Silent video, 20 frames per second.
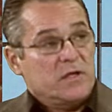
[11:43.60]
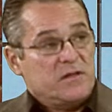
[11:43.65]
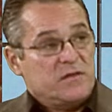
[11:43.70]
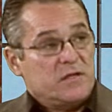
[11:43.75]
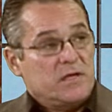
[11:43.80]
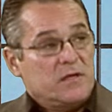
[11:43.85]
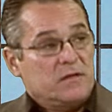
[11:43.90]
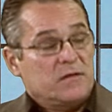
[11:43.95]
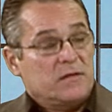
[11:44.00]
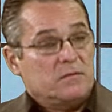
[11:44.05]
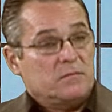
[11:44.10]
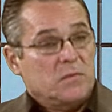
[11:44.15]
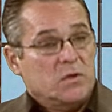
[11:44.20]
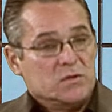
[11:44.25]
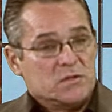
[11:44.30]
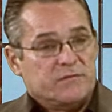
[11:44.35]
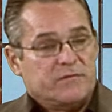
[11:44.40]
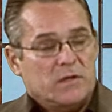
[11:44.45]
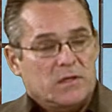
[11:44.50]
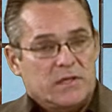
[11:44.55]
think that
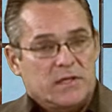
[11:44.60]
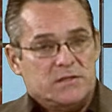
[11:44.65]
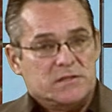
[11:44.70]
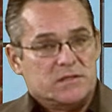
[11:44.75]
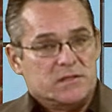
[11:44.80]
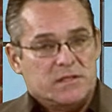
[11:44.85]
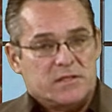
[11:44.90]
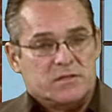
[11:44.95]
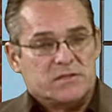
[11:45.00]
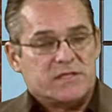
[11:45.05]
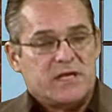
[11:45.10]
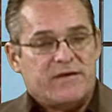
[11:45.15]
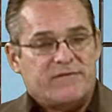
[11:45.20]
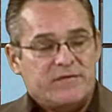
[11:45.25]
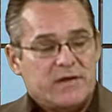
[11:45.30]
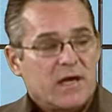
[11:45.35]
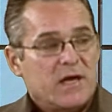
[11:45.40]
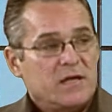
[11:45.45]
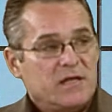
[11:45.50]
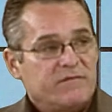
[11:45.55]
most of our legislators have
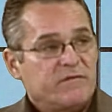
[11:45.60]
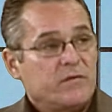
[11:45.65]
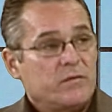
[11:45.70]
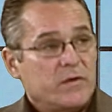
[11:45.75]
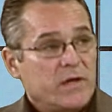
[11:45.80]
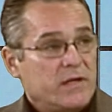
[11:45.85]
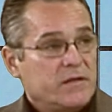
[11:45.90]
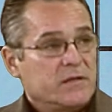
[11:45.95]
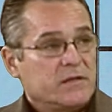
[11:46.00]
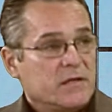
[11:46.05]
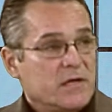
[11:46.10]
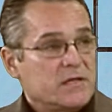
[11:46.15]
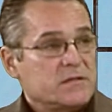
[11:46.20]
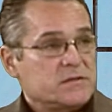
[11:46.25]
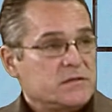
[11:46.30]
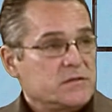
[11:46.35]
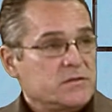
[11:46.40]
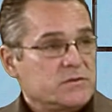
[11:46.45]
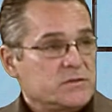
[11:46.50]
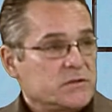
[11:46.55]
not even read the
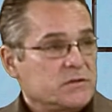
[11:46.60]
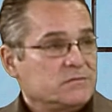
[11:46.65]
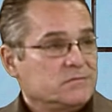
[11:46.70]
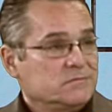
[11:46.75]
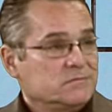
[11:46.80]
Constitution.